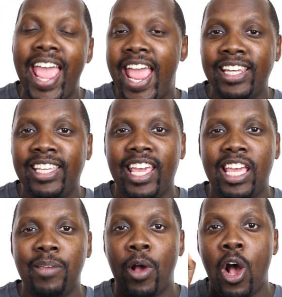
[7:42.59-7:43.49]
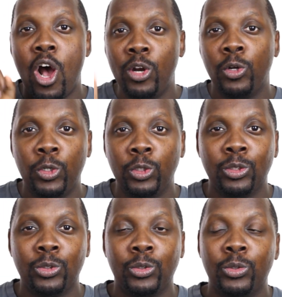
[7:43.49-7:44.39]
Endgame on
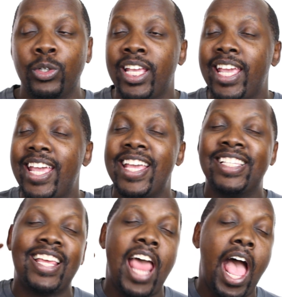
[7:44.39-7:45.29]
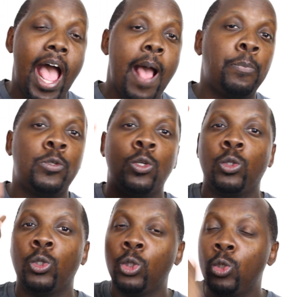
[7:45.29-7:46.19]
Hulu is an
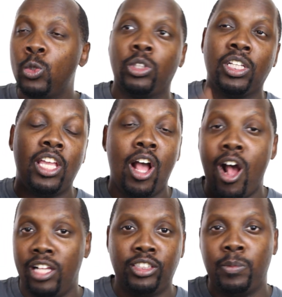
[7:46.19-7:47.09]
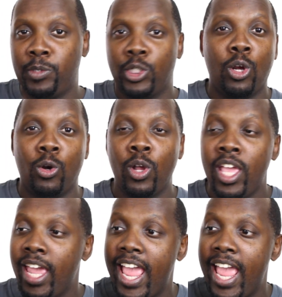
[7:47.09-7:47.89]
absolutely awesome show,